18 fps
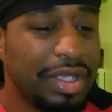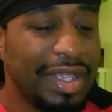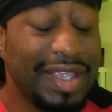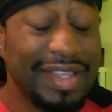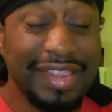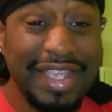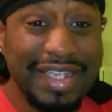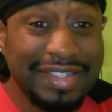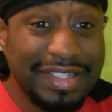
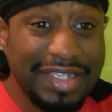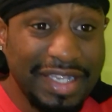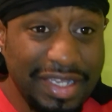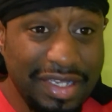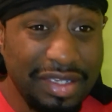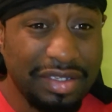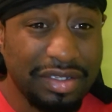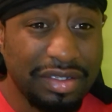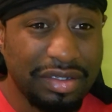and that's
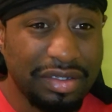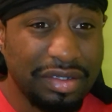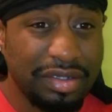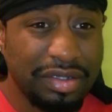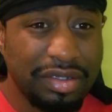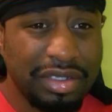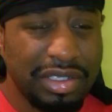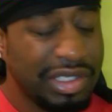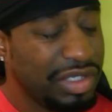it
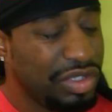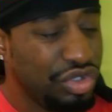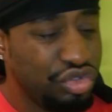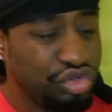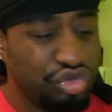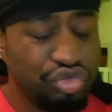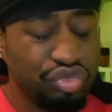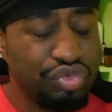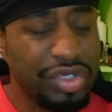
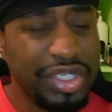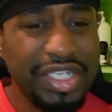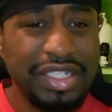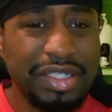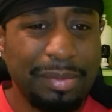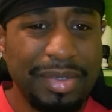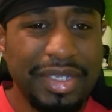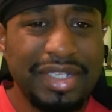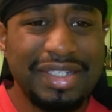you need
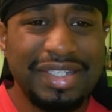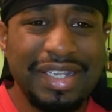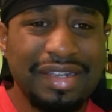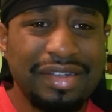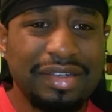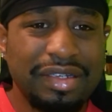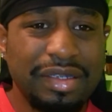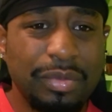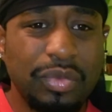to be
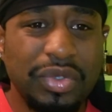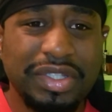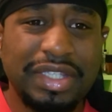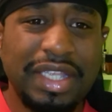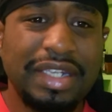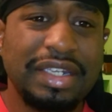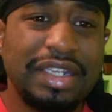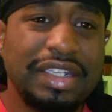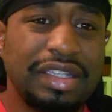telling them what
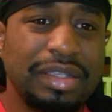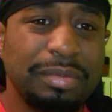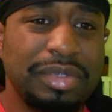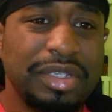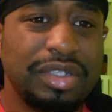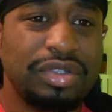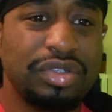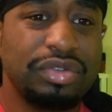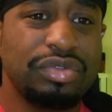they need to
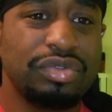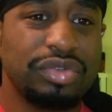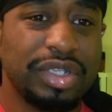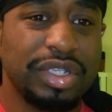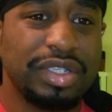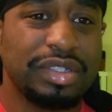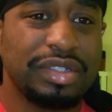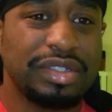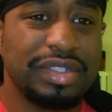be
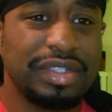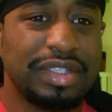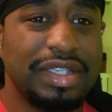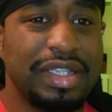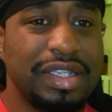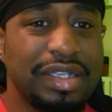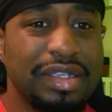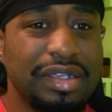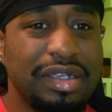doing to
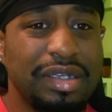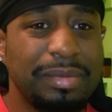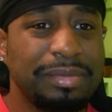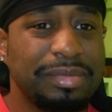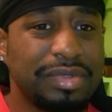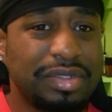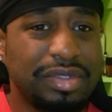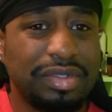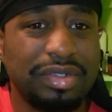get
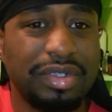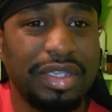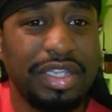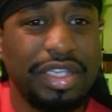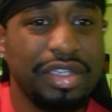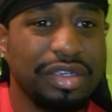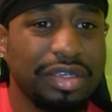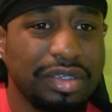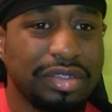up to
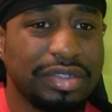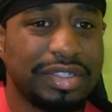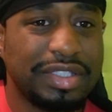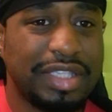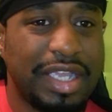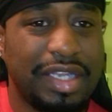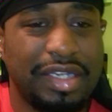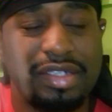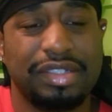here
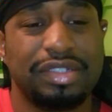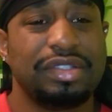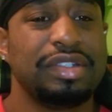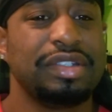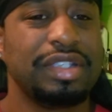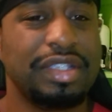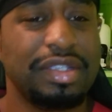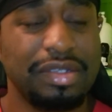status to